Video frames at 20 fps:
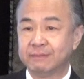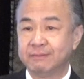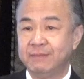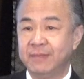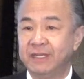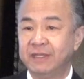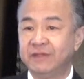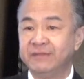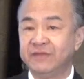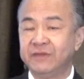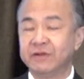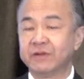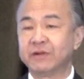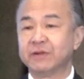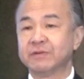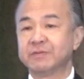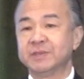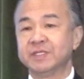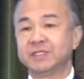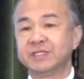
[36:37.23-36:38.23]
Many of you
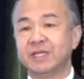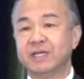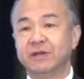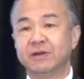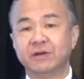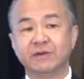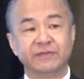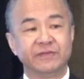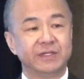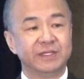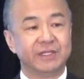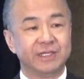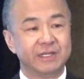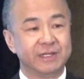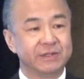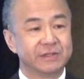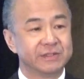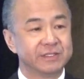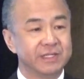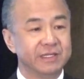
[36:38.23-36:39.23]
heard me say over the
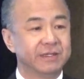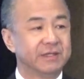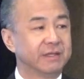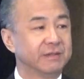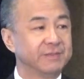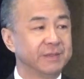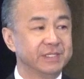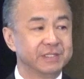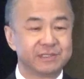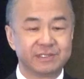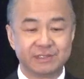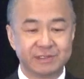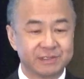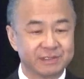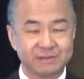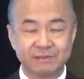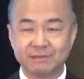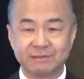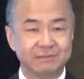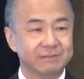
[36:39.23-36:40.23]
years, in our
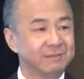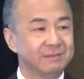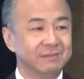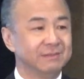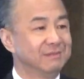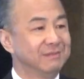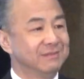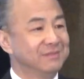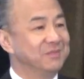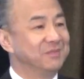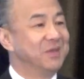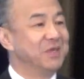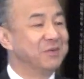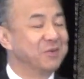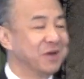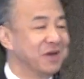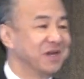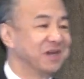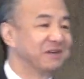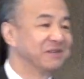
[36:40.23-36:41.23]
business,
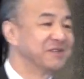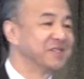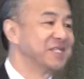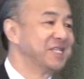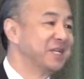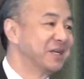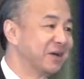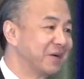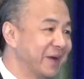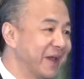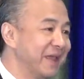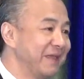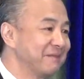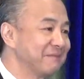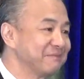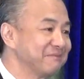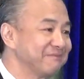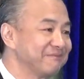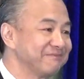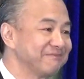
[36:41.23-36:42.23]
beware of
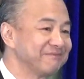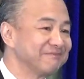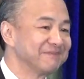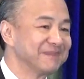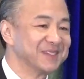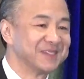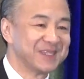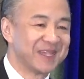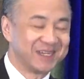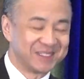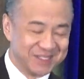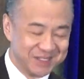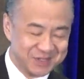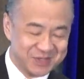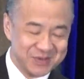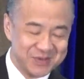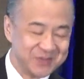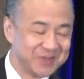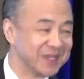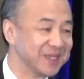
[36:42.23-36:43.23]
CRA, there's actually
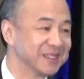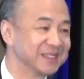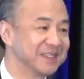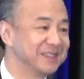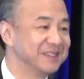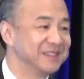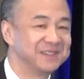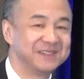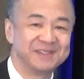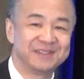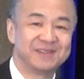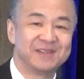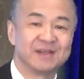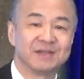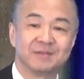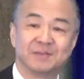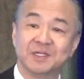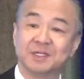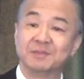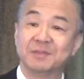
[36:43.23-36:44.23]
two things I used to
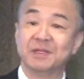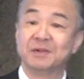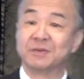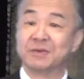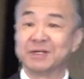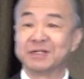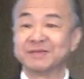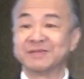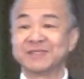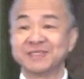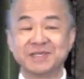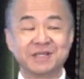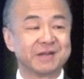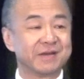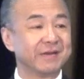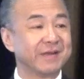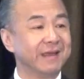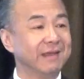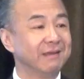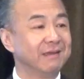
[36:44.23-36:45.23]
talk about, beware of
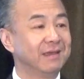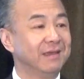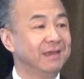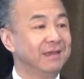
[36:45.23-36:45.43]
CRA,